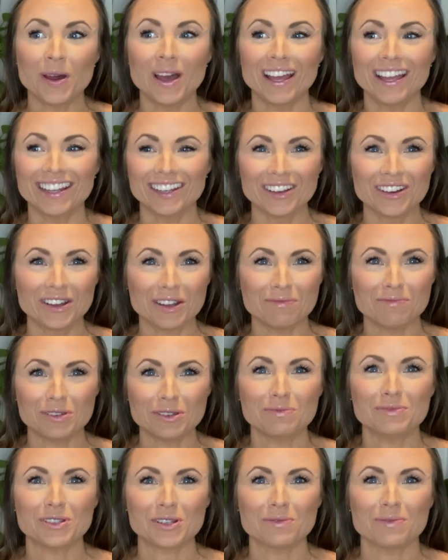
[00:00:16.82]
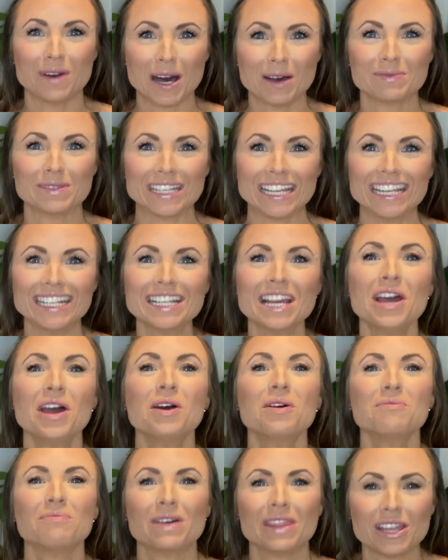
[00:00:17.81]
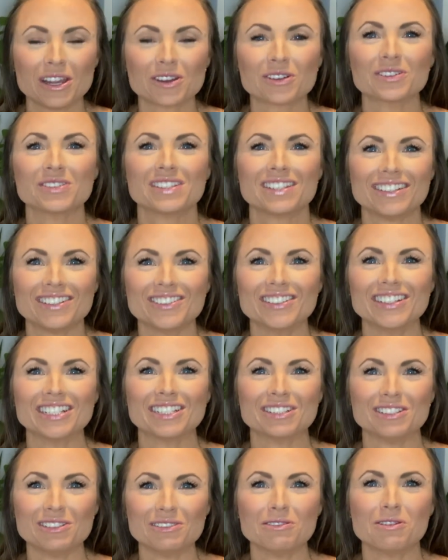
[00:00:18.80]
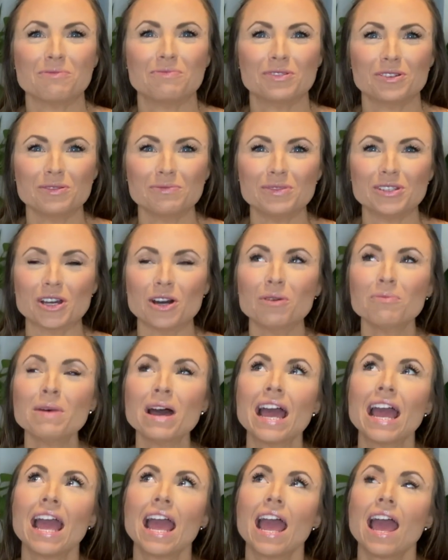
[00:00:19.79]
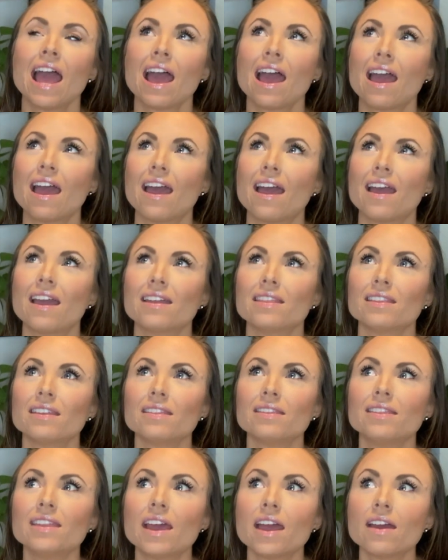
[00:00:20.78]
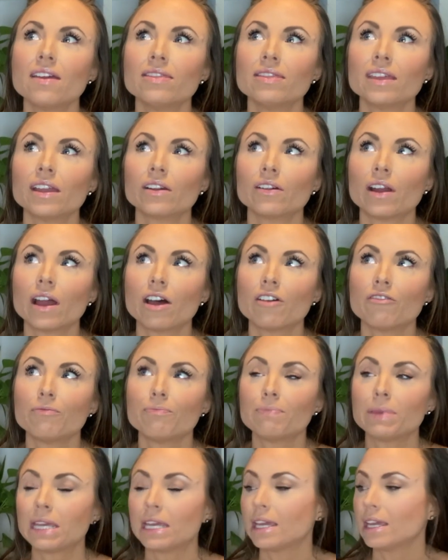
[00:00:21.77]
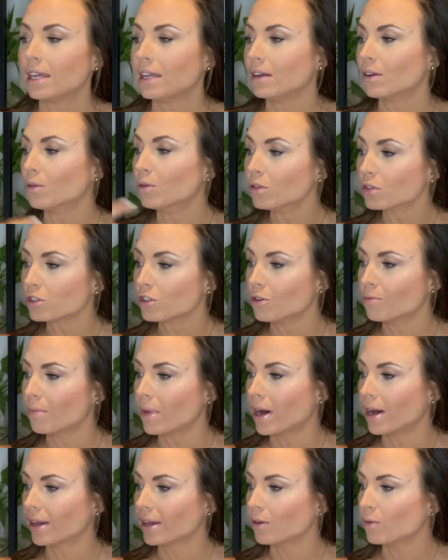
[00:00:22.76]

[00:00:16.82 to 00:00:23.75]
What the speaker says: Not a boob job update, but they're considering to do a boob job. And then there have been also my